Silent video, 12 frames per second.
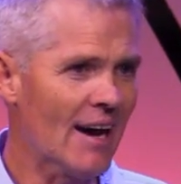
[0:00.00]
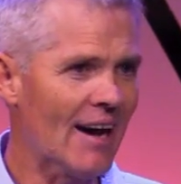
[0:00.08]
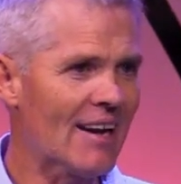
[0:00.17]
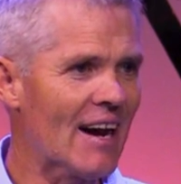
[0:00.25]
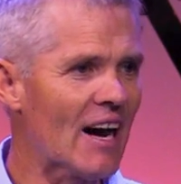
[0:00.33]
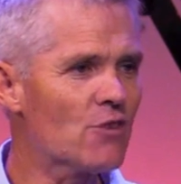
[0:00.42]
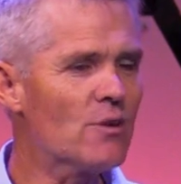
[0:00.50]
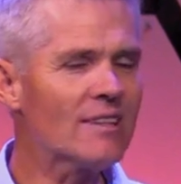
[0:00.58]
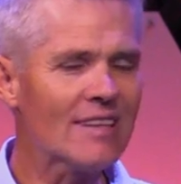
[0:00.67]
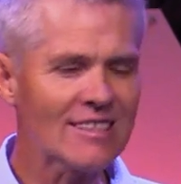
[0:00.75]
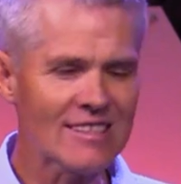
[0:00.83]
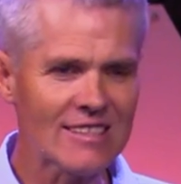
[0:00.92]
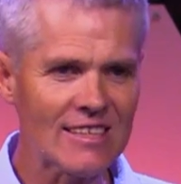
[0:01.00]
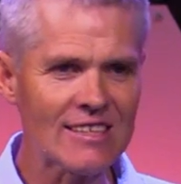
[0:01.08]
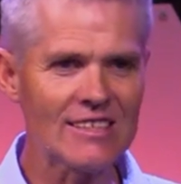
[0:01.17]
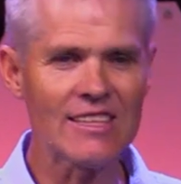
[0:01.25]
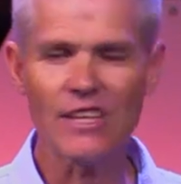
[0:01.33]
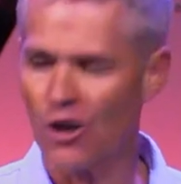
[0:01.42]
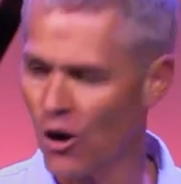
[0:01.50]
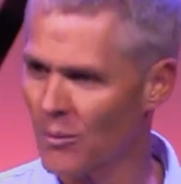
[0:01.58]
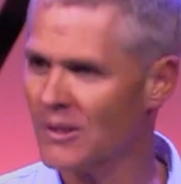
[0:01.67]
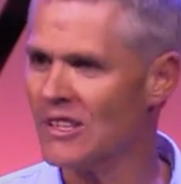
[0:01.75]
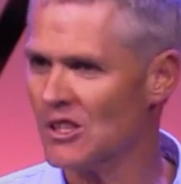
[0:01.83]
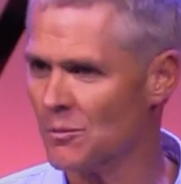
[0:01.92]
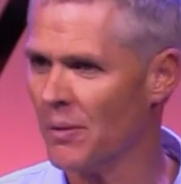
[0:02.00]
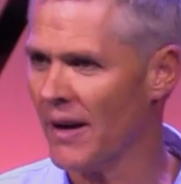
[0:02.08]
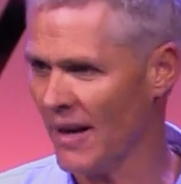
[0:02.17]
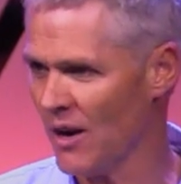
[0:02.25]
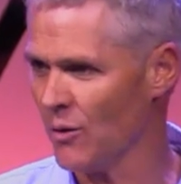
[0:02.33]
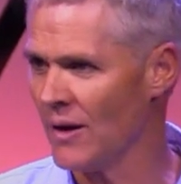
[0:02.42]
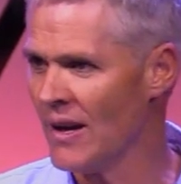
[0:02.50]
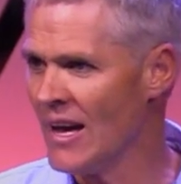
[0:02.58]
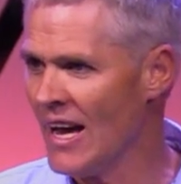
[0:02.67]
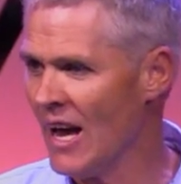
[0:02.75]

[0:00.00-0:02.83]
at 160 kilometers per hour.